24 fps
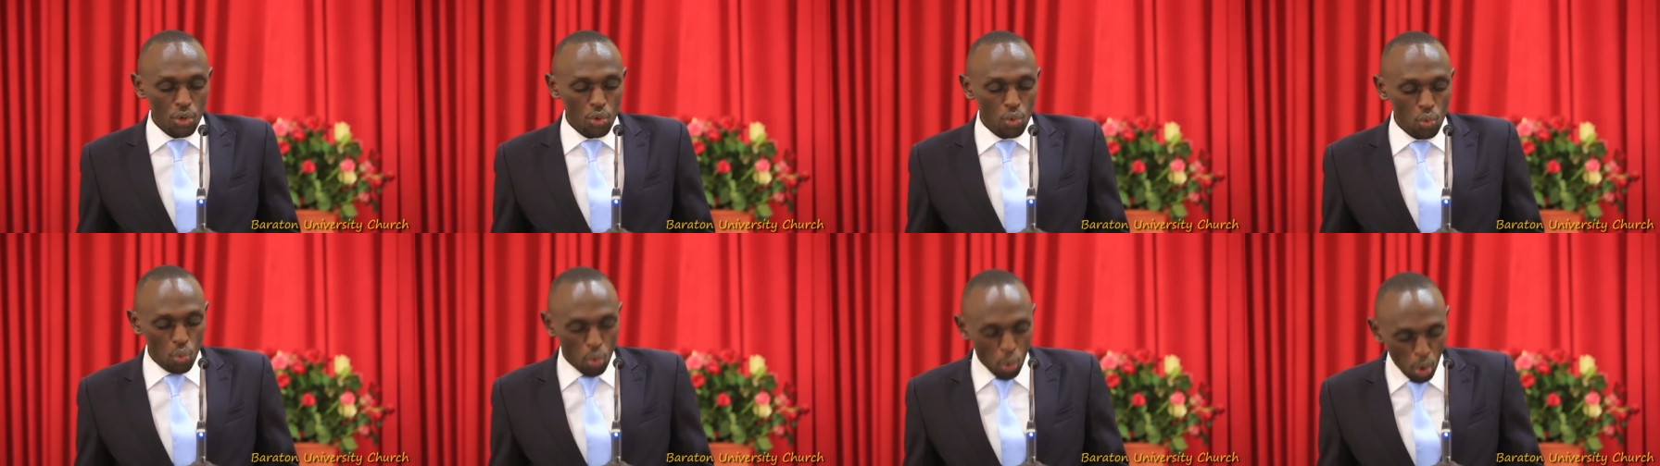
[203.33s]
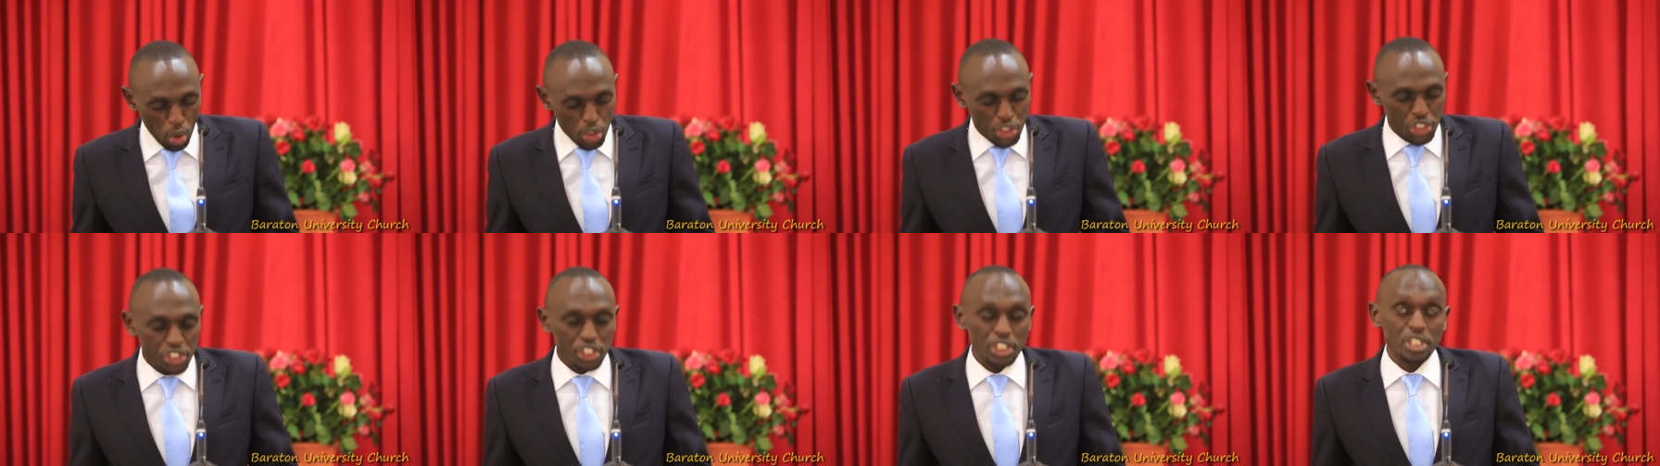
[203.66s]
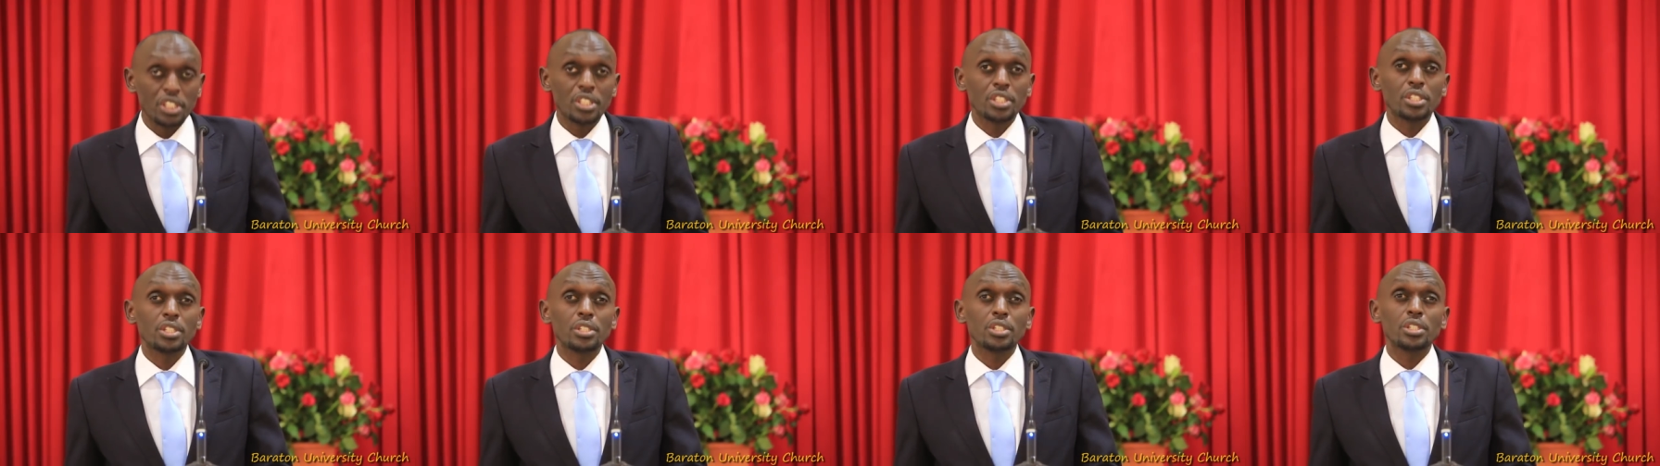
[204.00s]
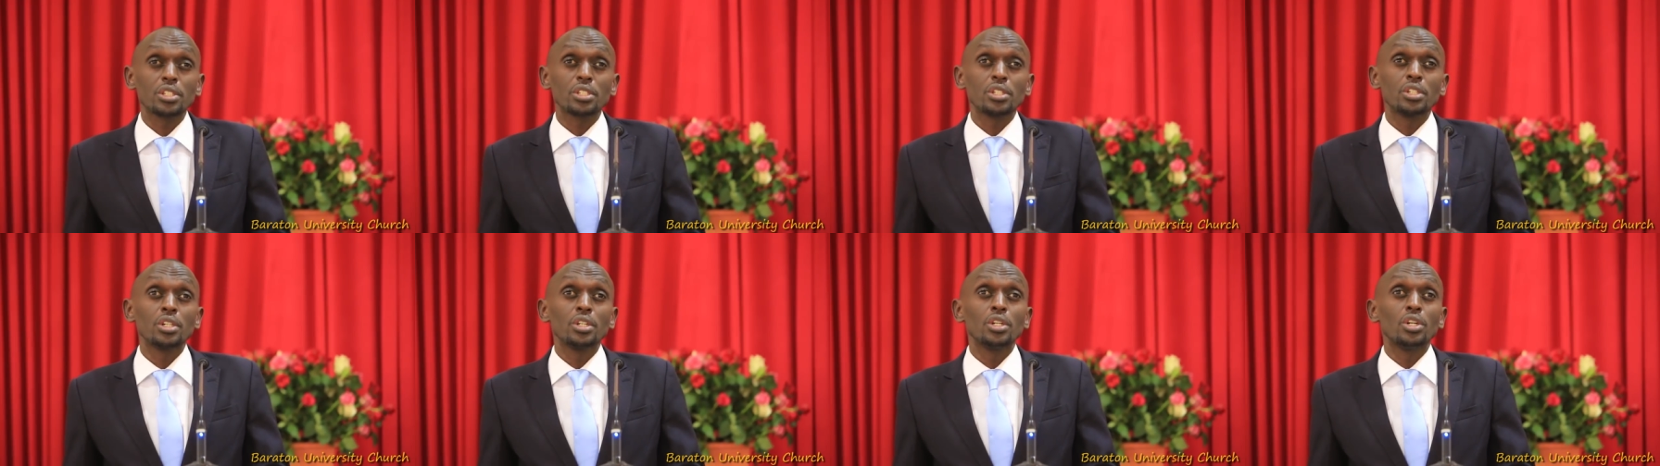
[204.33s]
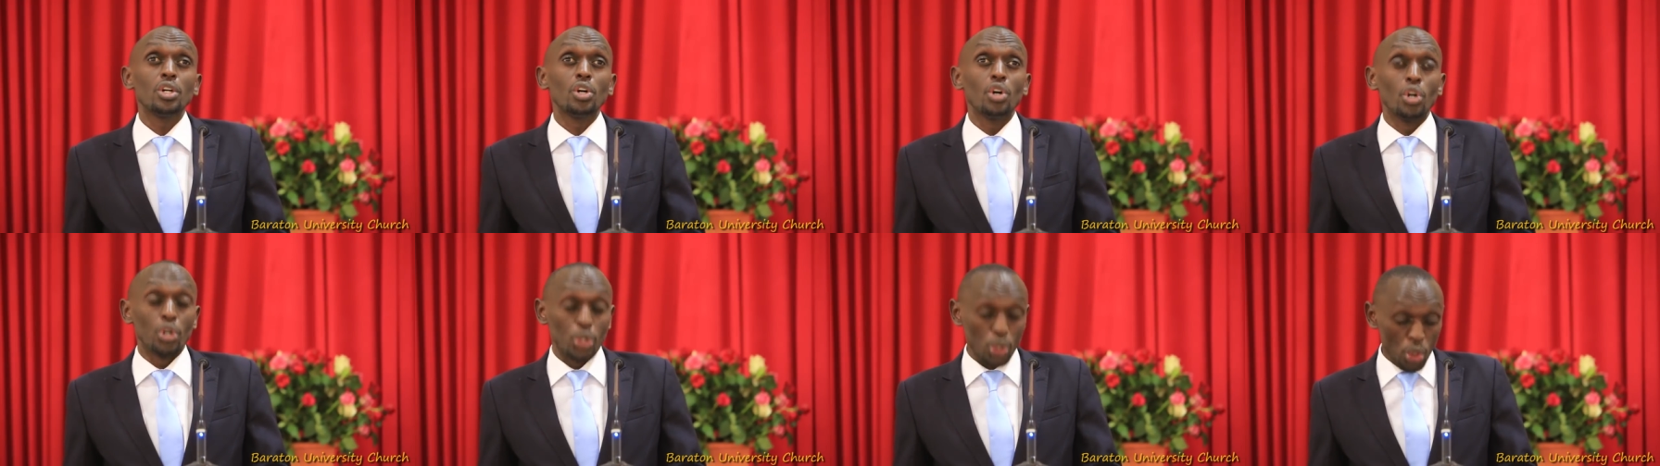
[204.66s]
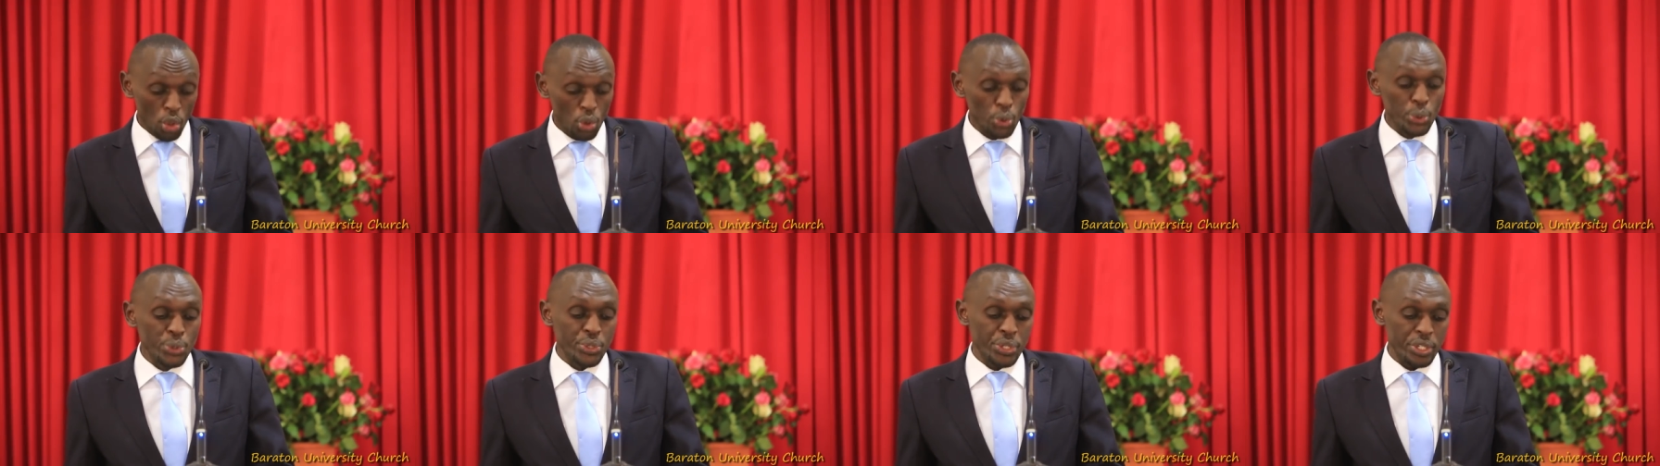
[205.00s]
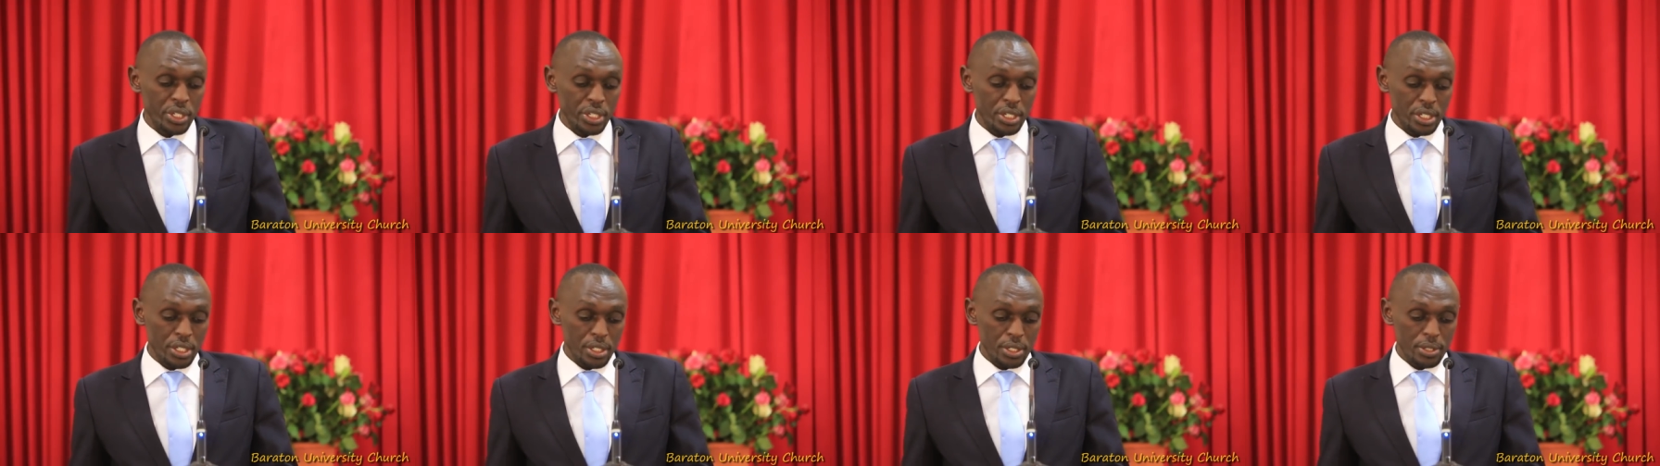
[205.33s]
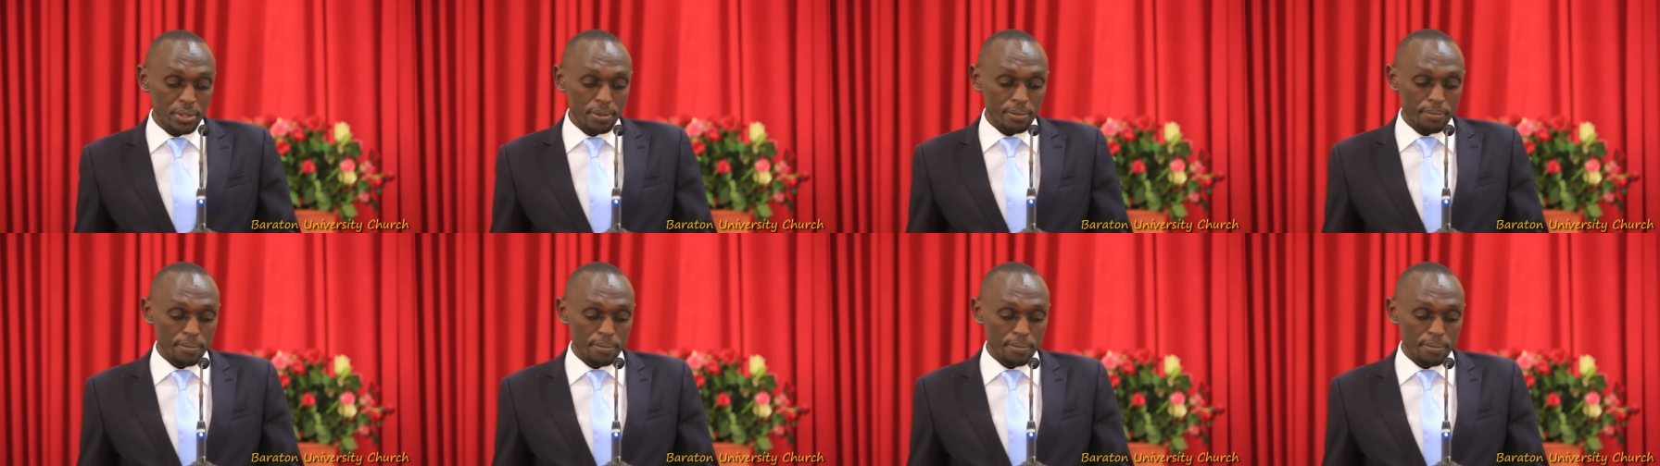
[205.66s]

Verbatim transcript: Wash it or lose it.